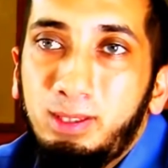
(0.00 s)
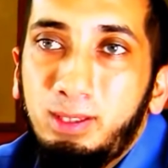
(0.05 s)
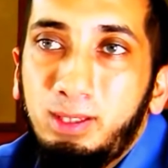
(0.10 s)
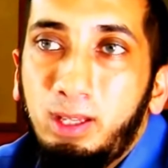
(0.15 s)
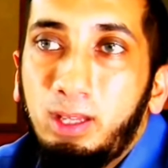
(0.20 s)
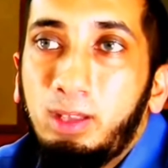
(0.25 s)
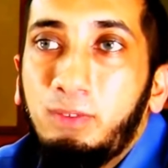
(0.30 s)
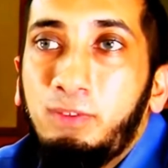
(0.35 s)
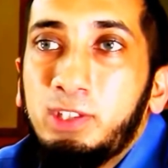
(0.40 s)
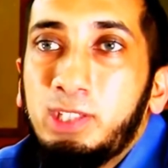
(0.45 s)

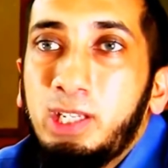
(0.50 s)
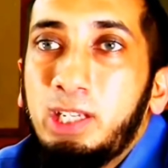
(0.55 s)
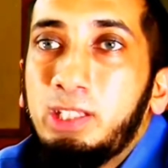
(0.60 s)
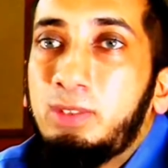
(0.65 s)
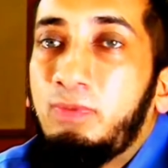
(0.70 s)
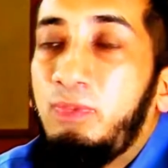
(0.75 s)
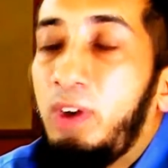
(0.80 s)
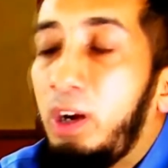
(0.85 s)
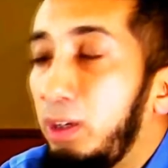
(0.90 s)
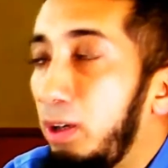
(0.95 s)
Like first, it's
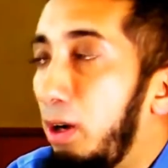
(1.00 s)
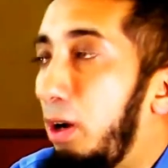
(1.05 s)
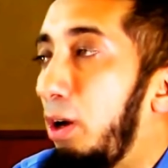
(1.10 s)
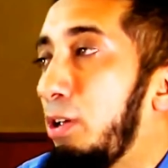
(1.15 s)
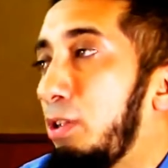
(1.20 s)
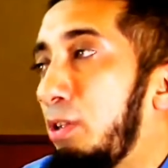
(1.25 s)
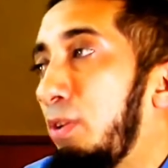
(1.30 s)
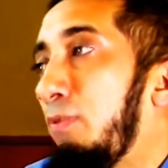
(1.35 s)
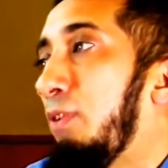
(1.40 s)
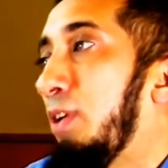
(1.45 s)
very
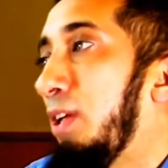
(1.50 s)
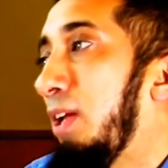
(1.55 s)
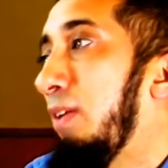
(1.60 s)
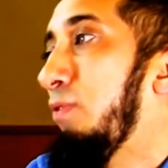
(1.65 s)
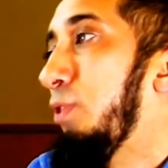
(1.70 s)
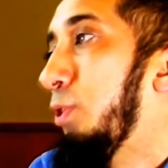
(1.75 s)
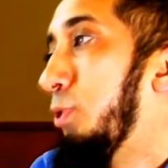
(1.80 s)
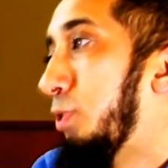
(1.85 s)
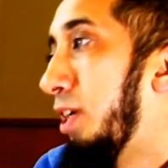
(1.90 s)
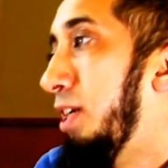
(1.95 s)
hard to forgive
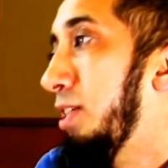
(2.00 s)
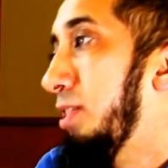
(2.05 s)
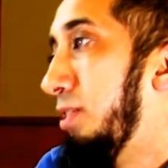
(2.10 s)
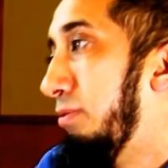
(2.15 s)
those kinds